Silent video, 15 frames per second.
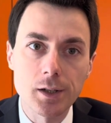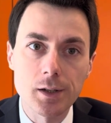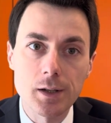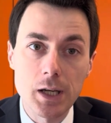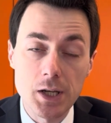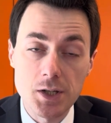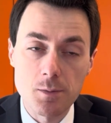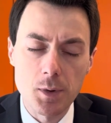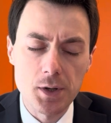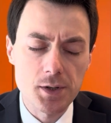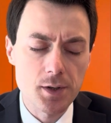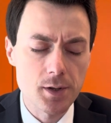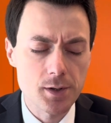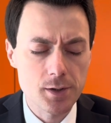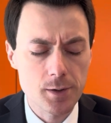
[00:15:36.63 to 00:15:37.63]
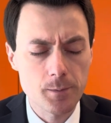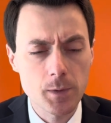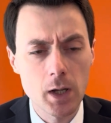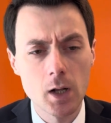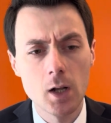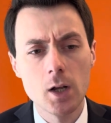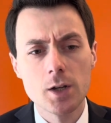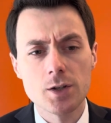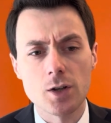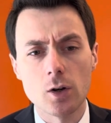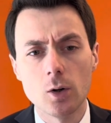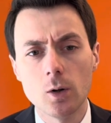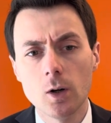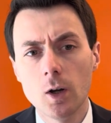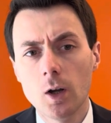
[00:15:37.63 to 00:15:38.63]
his business.
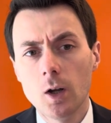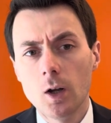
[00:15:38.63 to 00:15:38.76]
So